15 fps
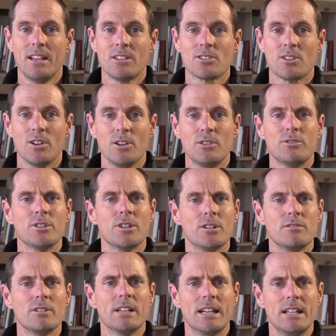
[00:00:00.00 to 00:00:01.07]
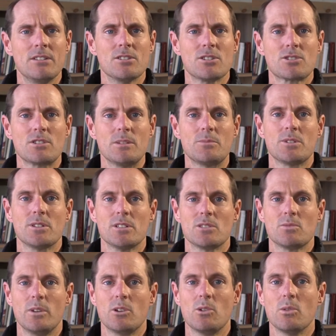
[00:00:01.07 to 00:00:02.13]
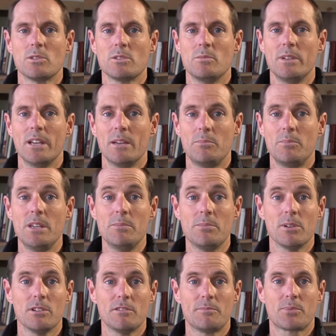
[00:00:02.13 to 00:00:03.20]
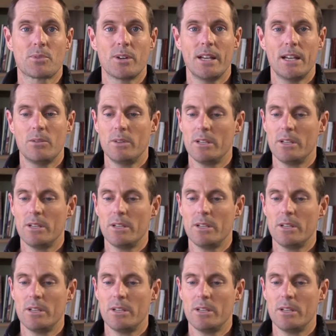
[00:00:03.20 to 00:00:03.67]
So over and over again in the scriptures, we're called to be a people of prayer.